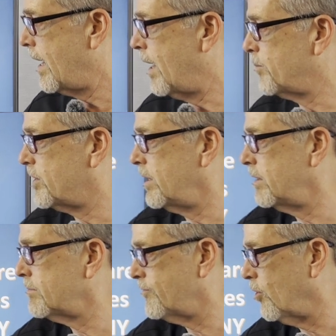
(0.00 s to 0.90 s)

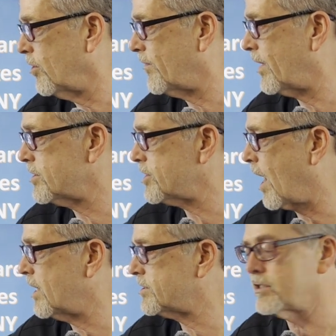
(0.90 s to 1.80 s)
empty, full of air
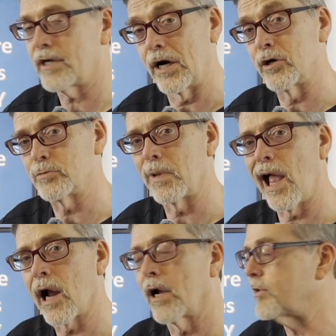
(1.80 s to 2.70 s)
sinuses. Air is
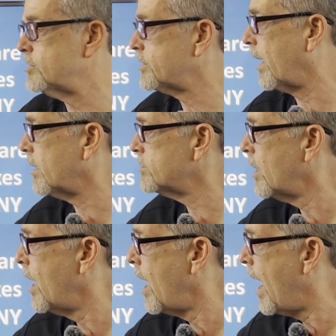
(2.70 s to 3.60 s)
black on these scans.
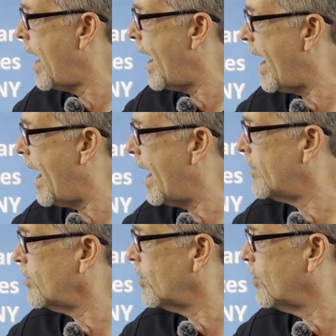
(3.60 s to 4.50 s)
And the